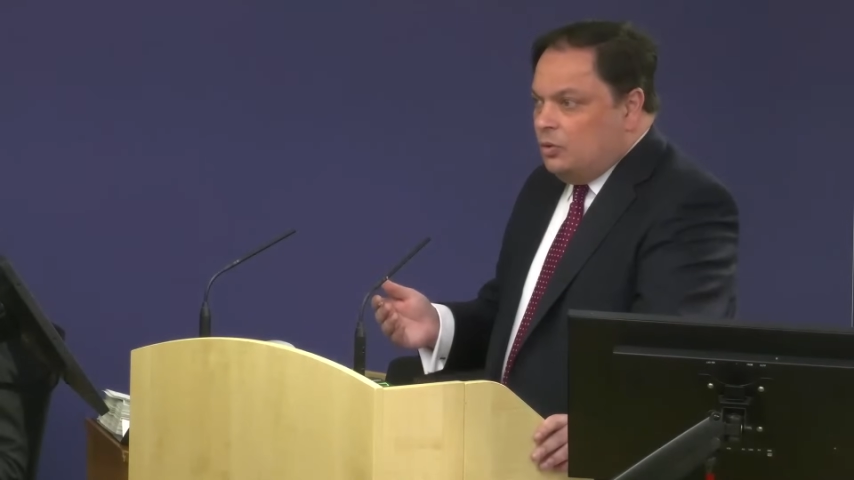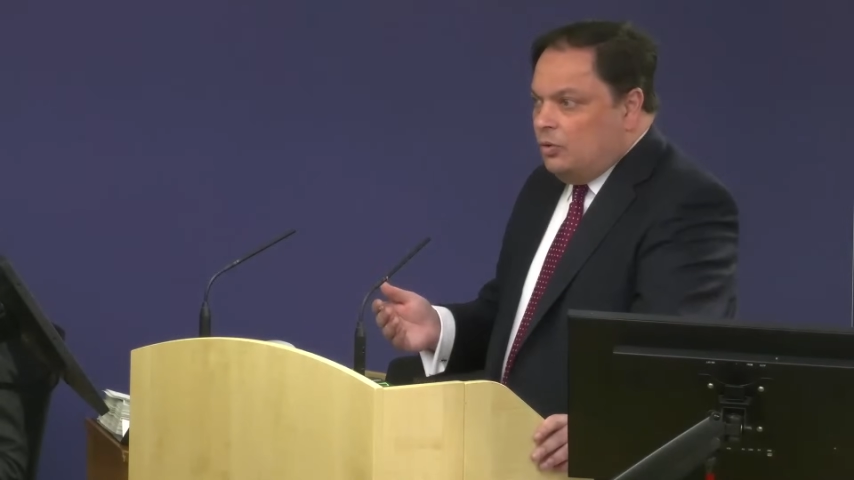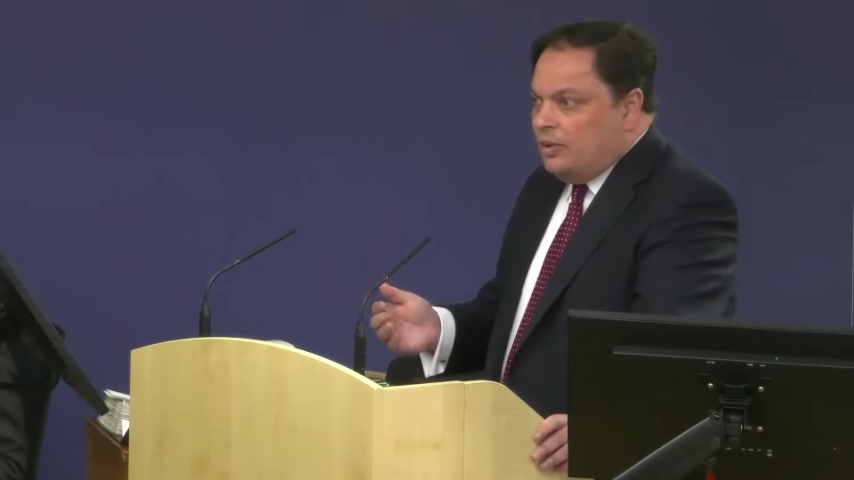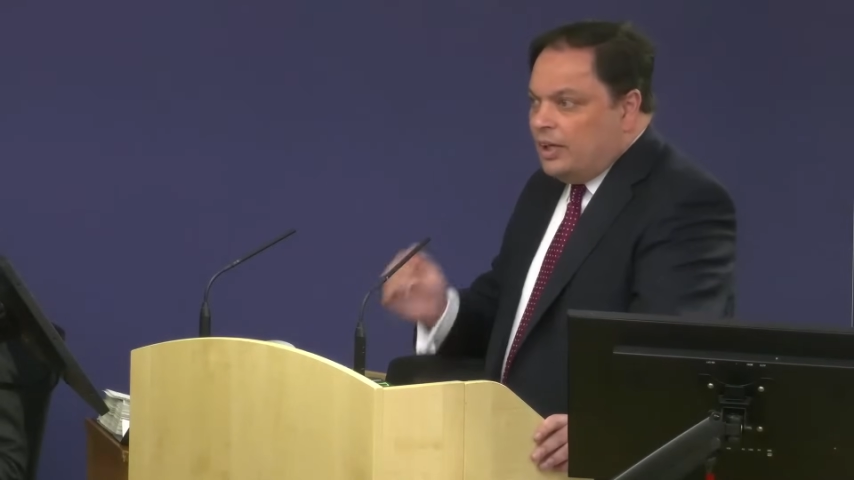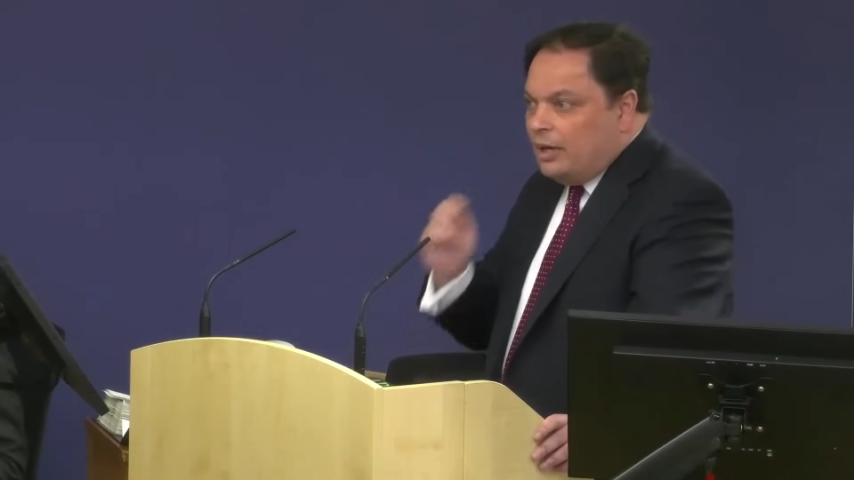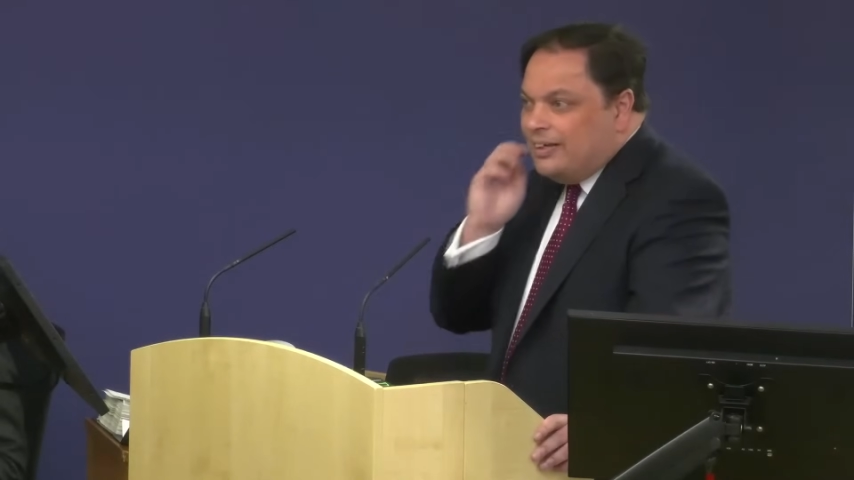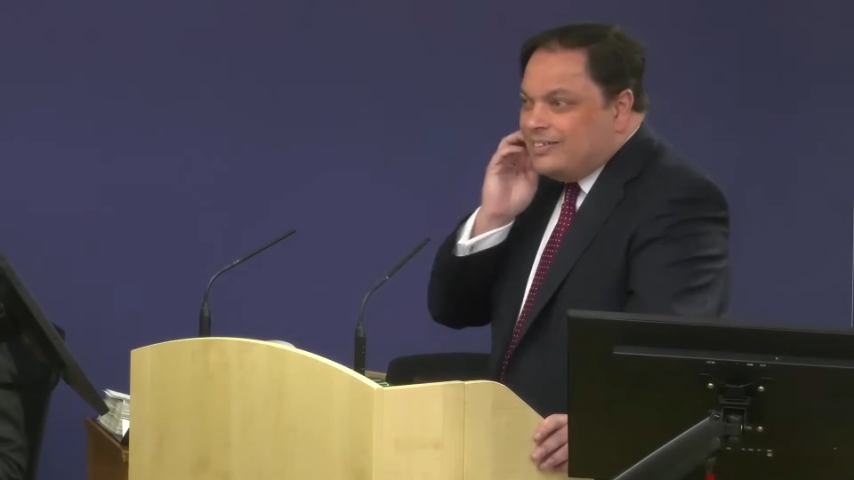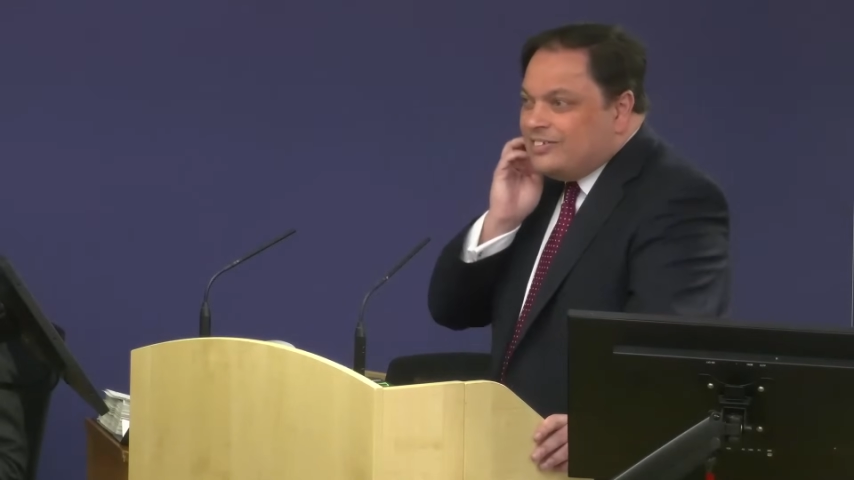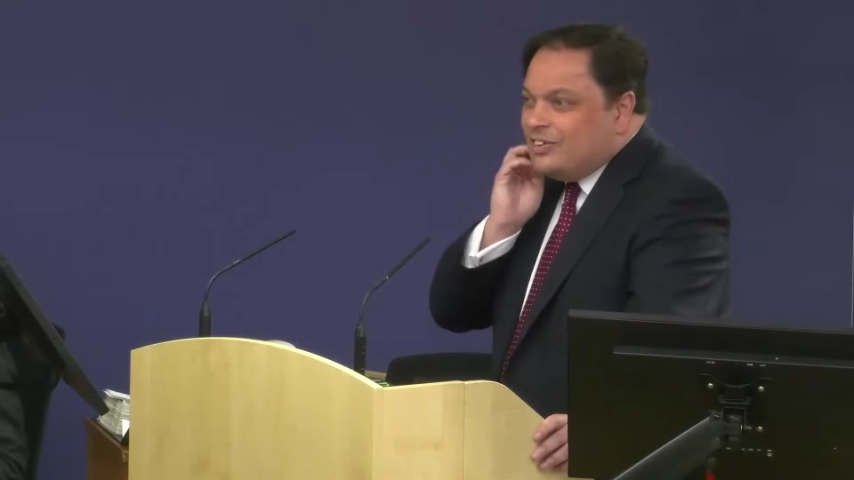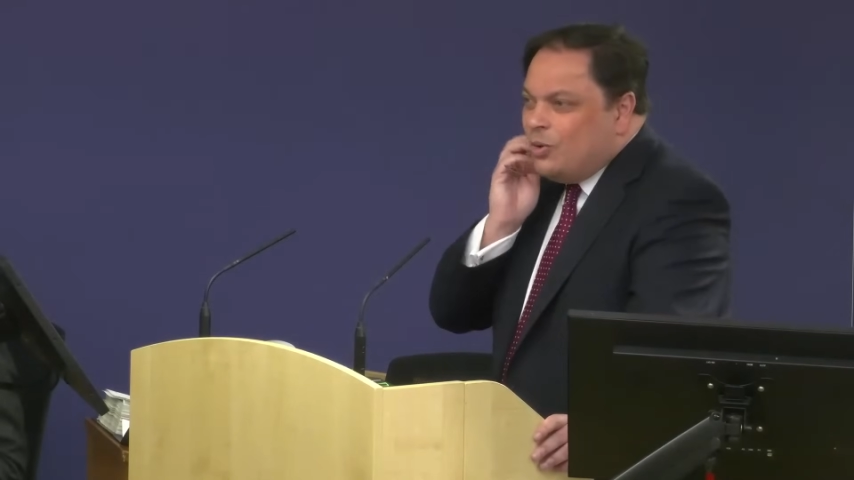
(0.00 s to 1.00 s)
or the
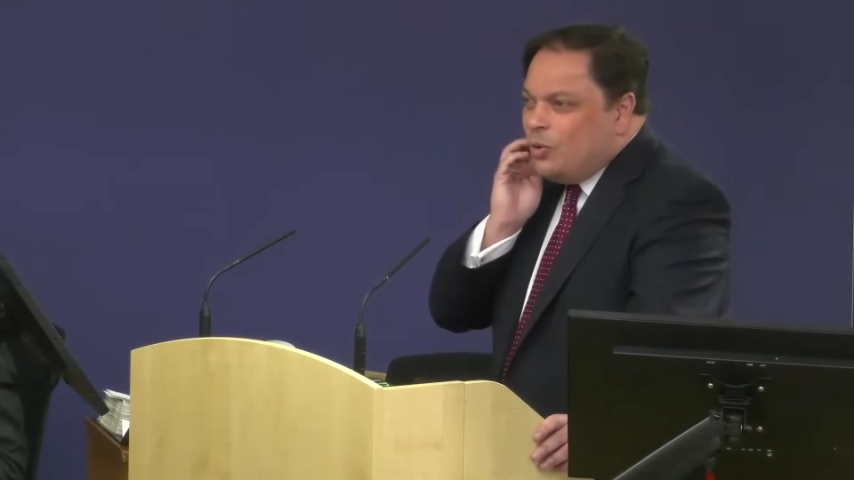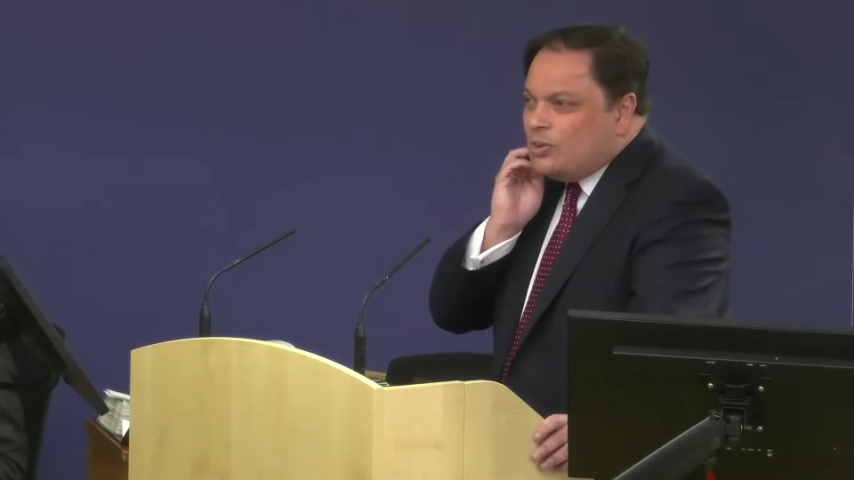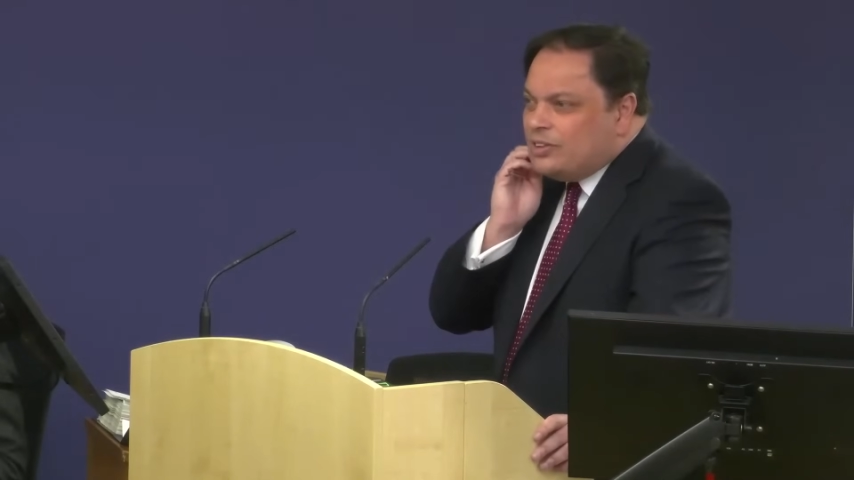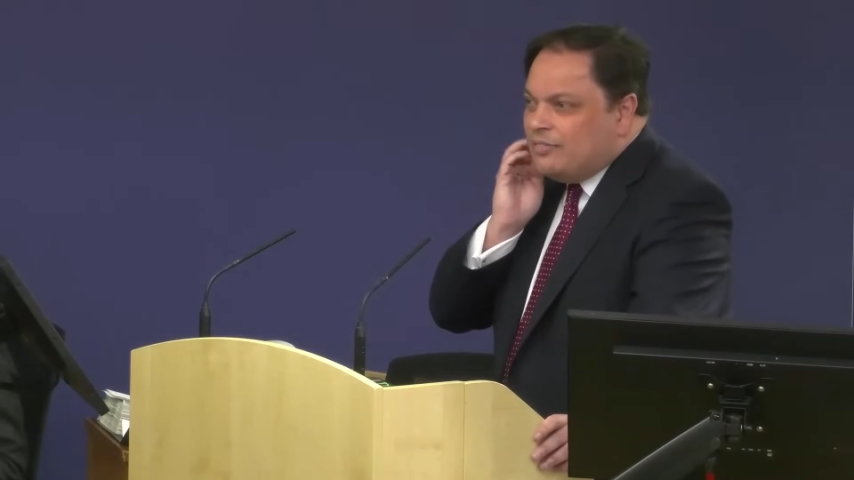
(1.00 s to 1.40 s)
going to court